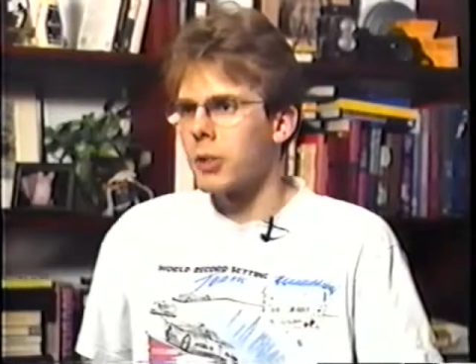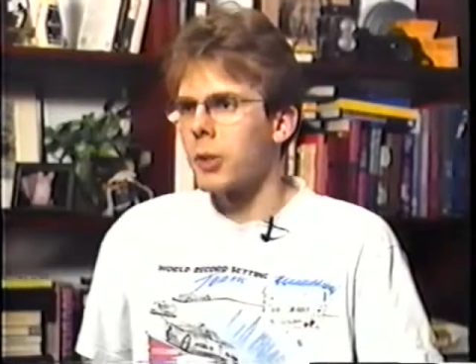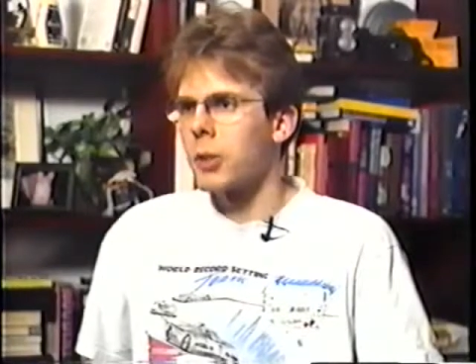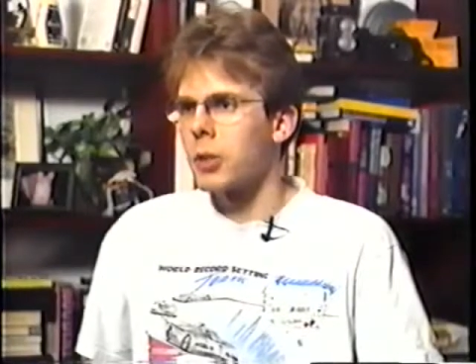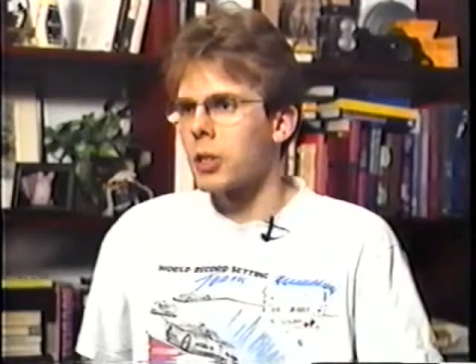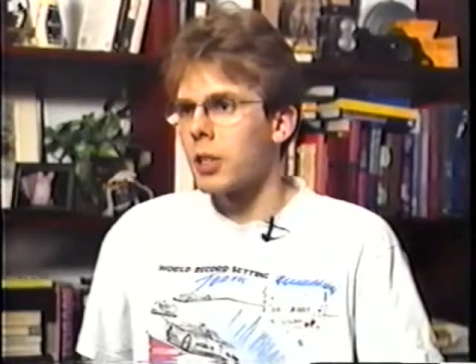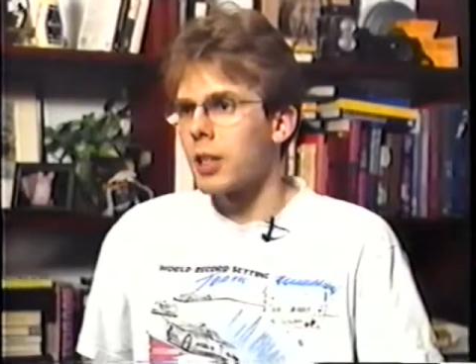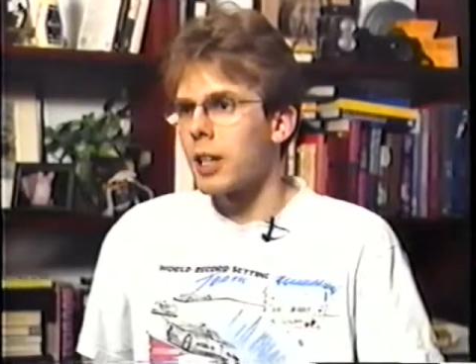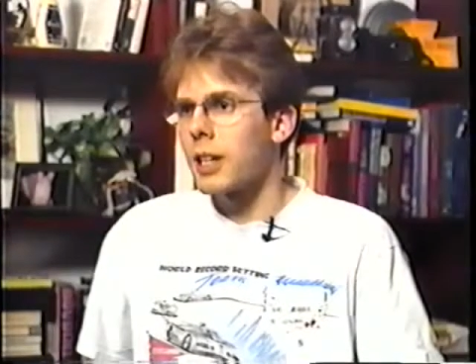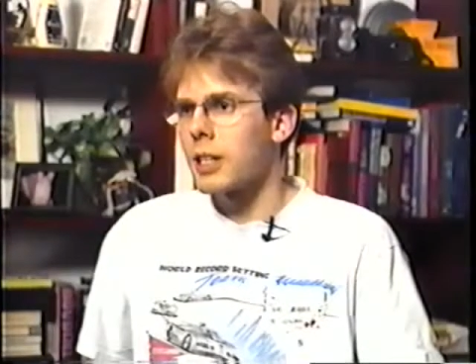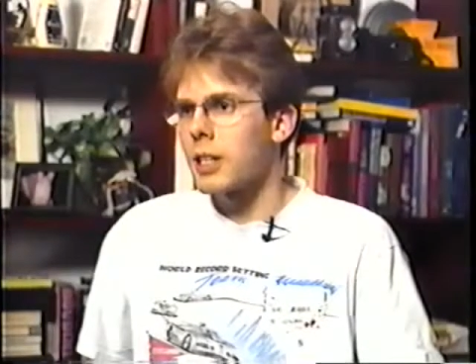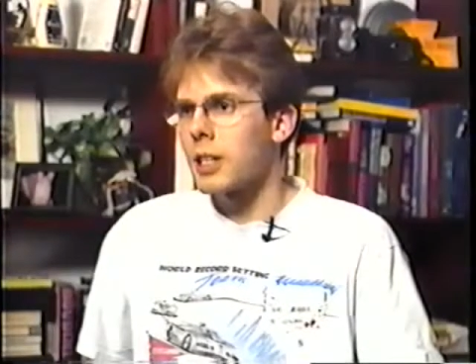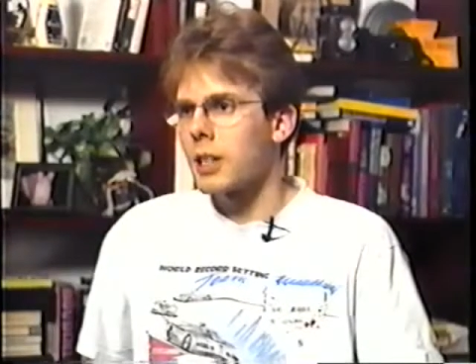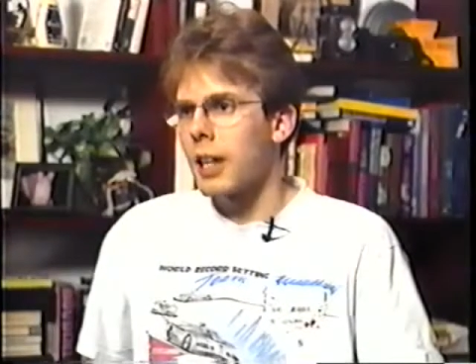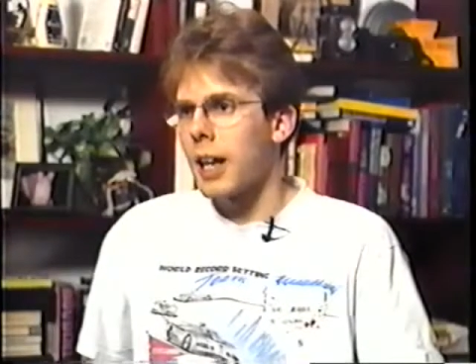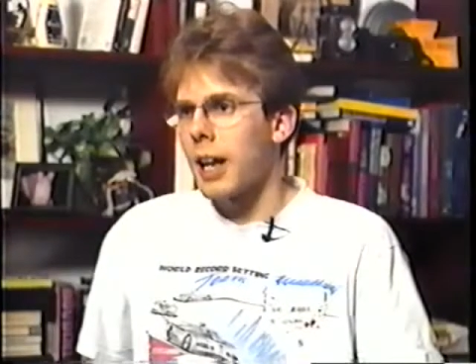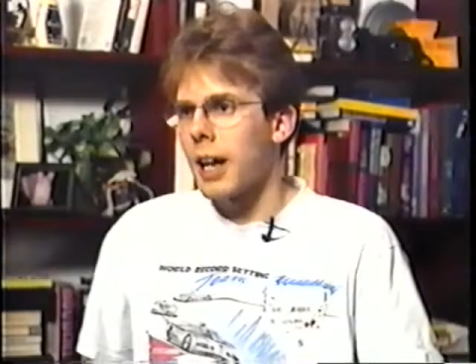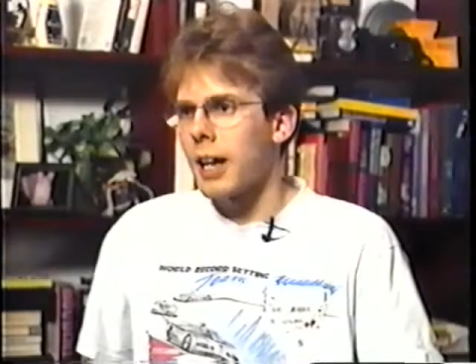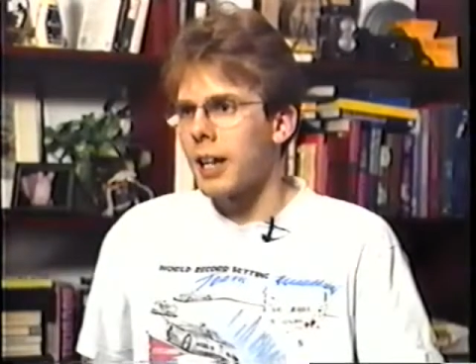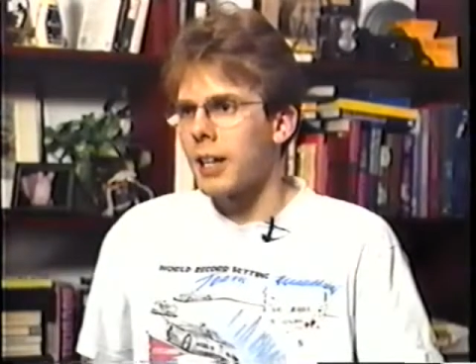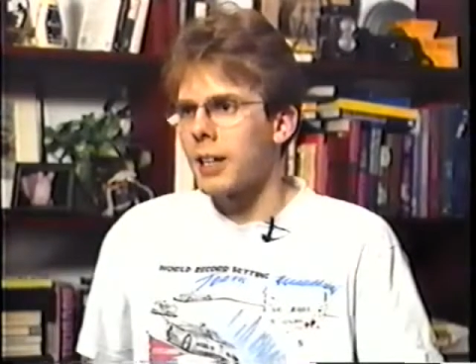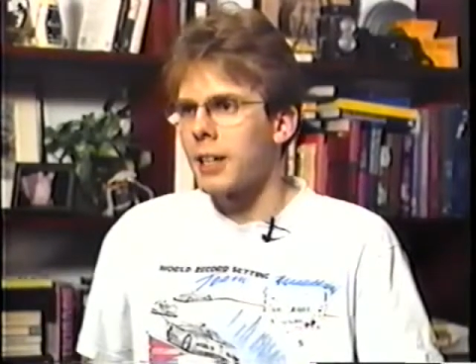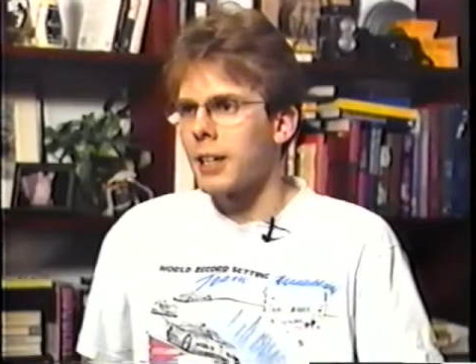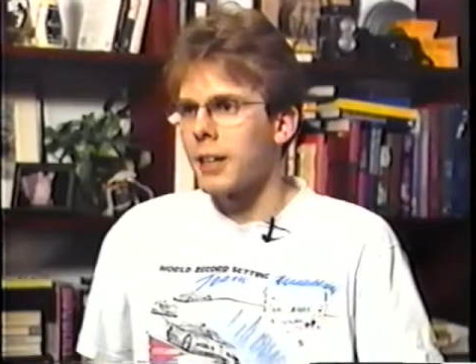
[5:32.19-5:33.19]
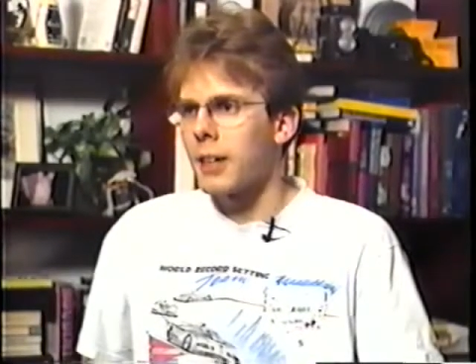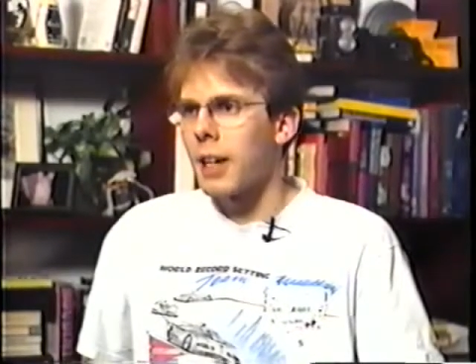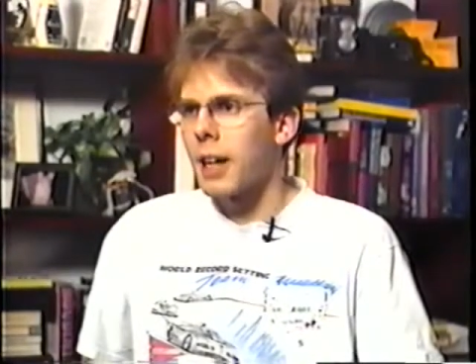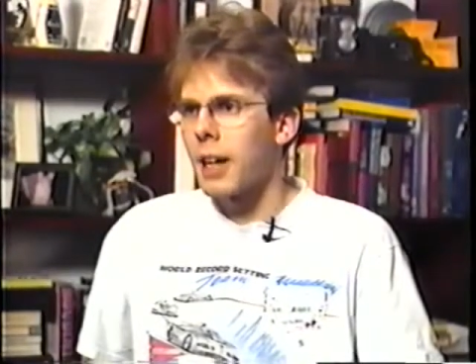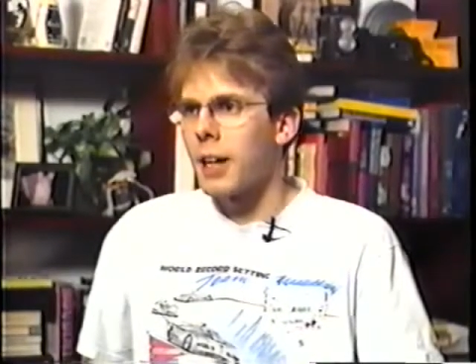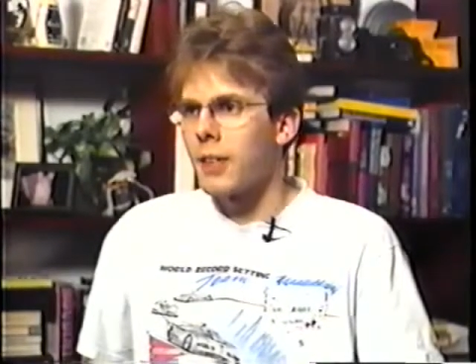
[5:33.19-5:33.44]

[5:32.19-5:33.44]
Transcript: so there's less lag,